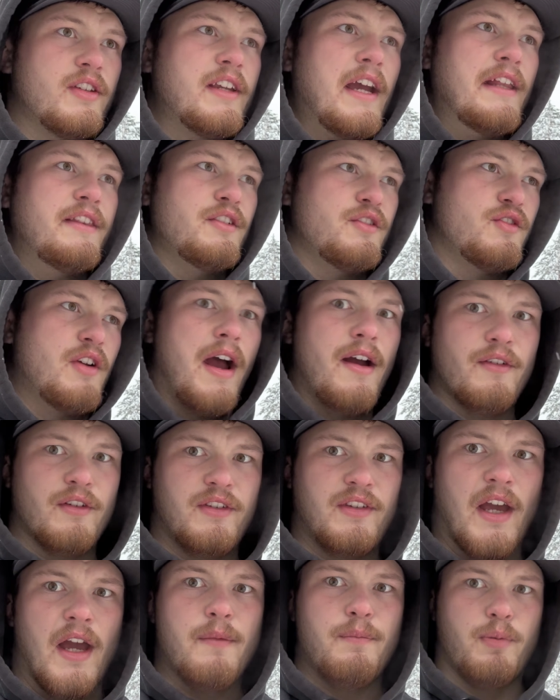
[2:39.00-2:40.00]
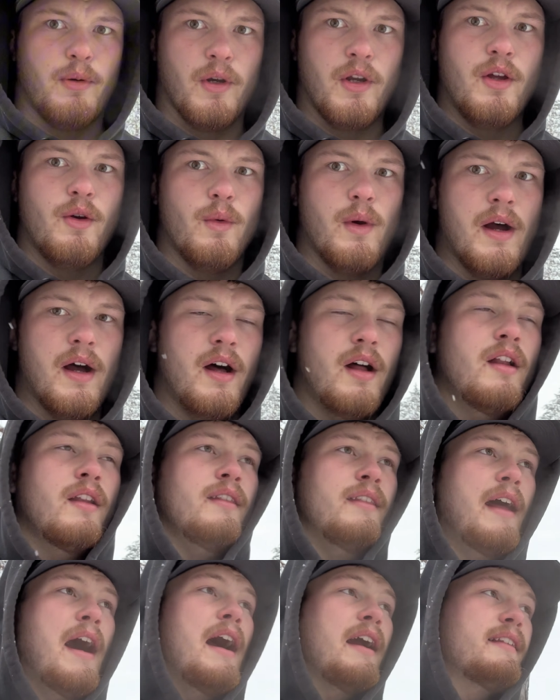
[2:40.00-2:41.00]
got the driver's side pretty well
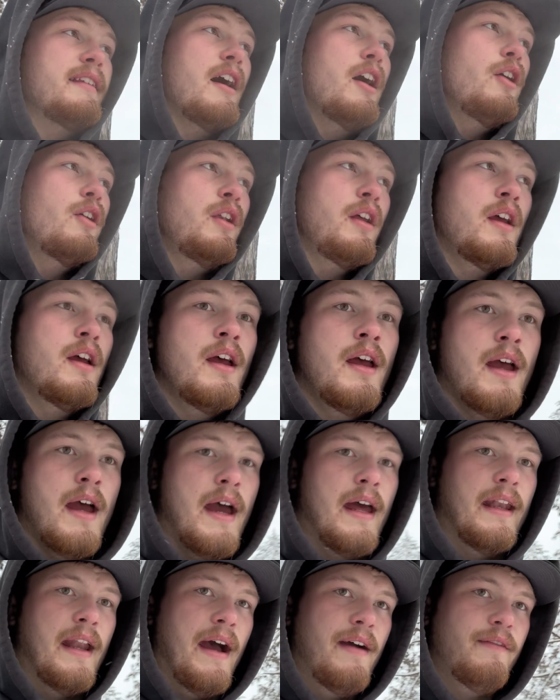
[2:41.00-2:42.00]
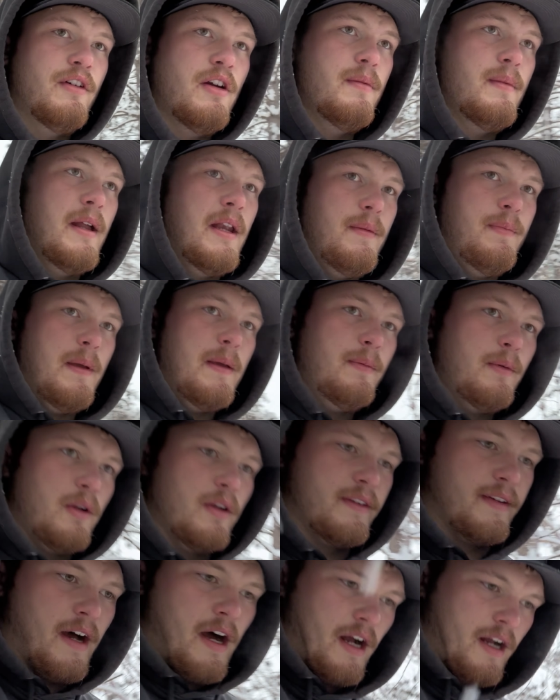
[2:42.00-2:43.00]
knocked out, and not very many people will
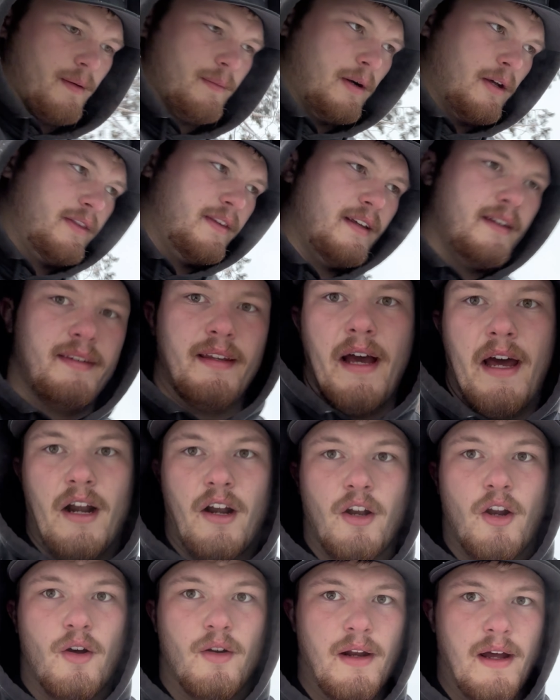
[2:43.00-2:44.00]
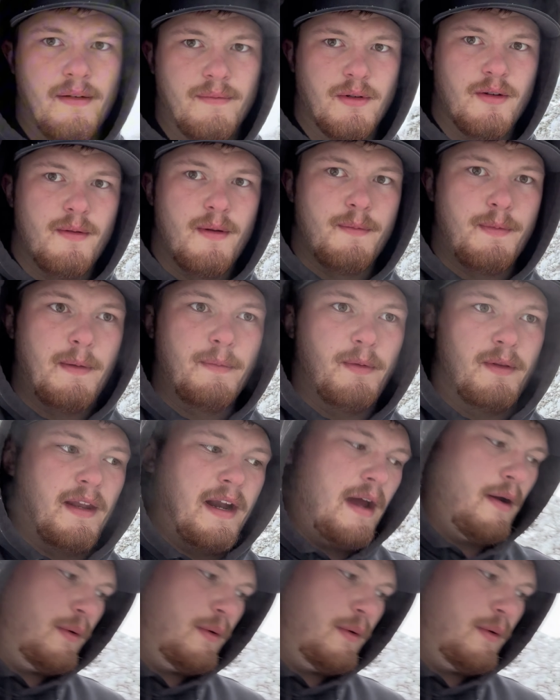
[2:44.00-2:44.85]
talk about this. I don't know, not very many people that I